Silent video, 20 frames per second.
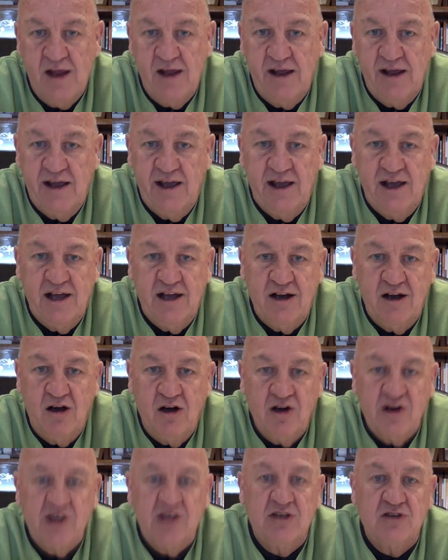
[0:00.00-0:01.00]
and
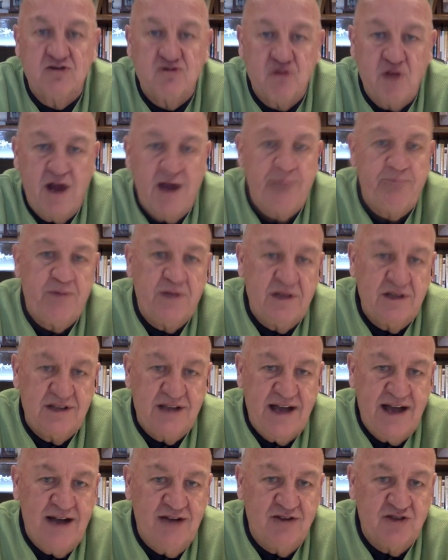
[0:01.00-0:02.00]
hunting and trapping
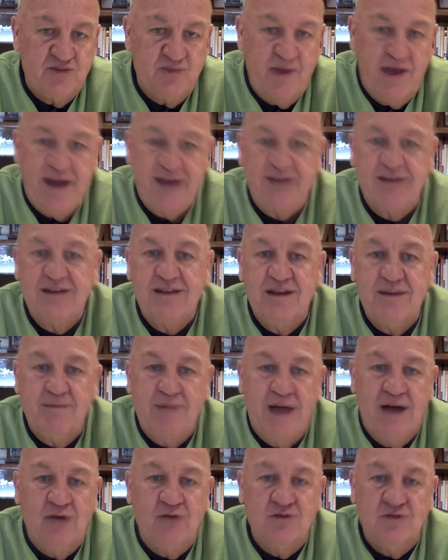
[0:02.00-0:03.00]
towns back in the
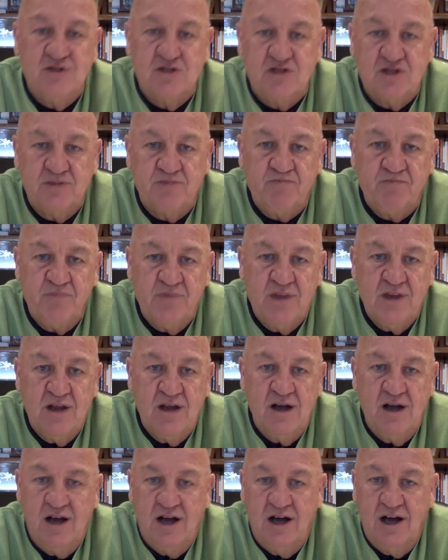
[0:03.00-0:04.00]
mountains
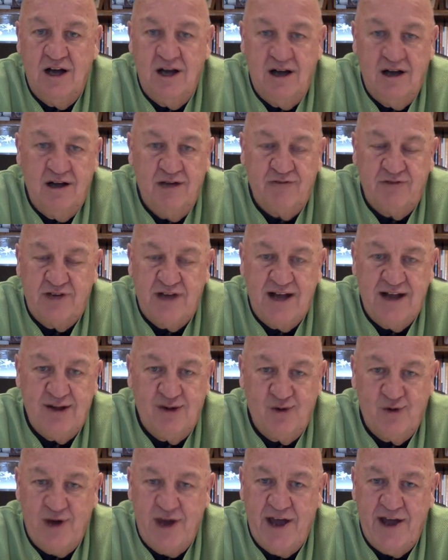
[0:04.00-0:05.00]
uh, of
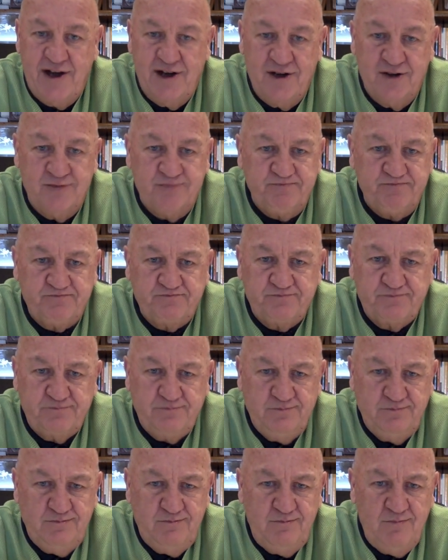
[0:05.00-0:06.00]
colorado
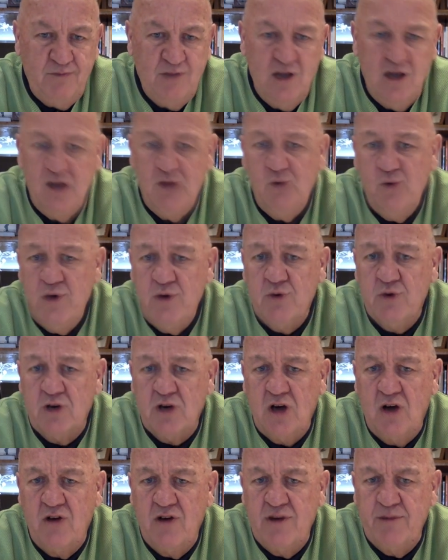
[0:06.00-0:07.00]
and we were
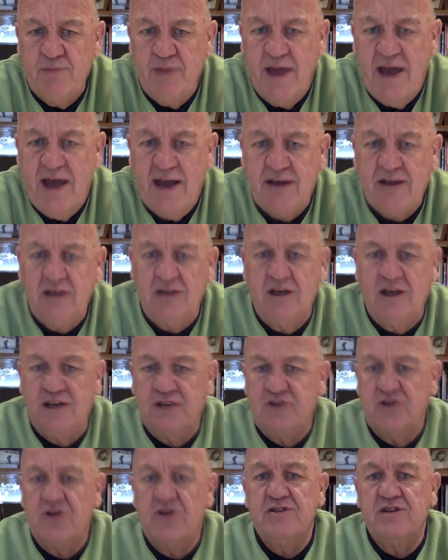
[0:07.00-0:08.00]
going back uh,
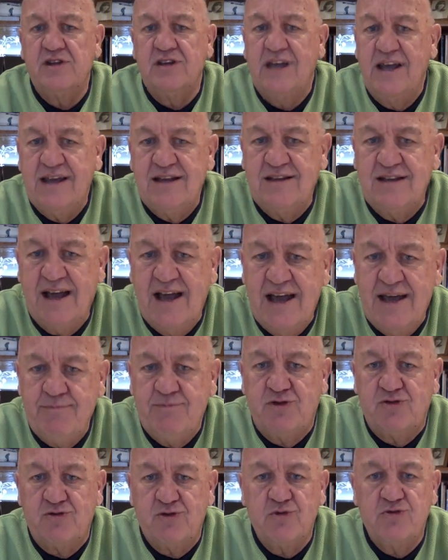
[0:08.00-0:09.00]
during the daytime
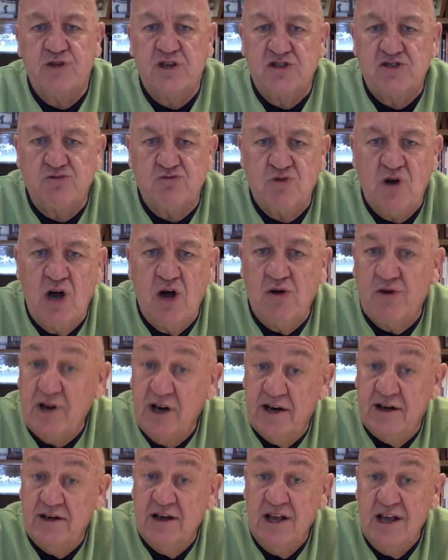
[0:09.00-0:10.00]
through this road
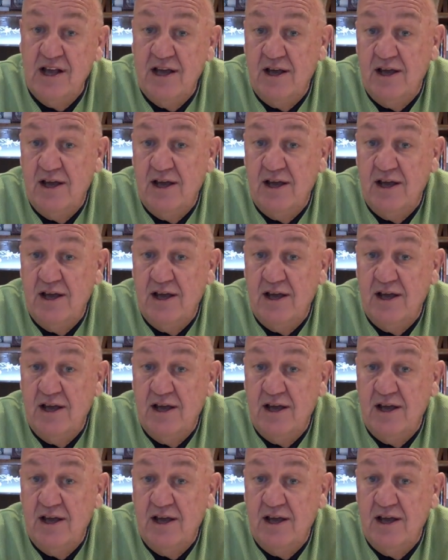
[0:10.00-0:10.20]
and